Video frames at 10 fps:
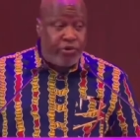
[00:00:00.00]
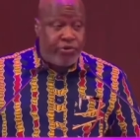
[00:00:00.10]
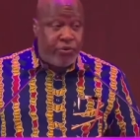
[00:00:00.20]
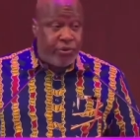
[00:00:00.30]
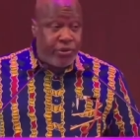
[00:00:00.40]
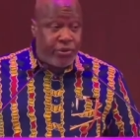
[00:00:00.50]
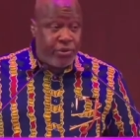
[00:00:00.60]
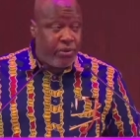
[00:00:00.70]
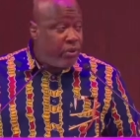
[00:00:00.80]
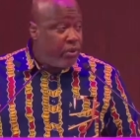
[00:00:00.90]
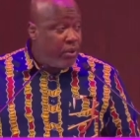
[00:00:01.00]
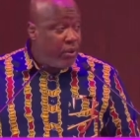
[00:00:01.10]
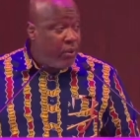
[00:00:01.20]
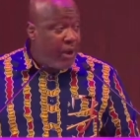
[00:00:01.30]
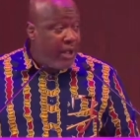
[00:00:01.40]
your truth
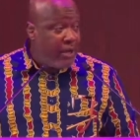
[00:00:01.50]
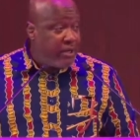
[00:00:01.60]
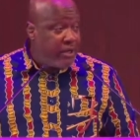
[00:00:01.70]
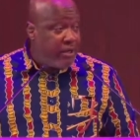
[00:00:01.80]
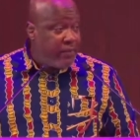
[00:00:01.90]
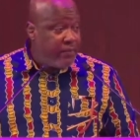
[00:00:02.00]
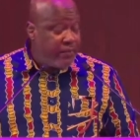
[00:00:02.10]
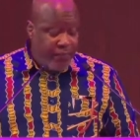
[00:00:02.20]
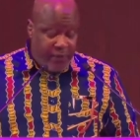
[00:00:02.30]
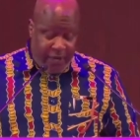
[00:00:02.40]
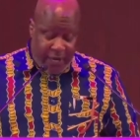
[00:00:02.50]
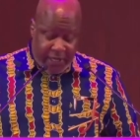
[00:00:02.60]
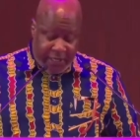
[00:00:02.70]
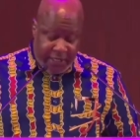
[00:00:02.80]
quietly and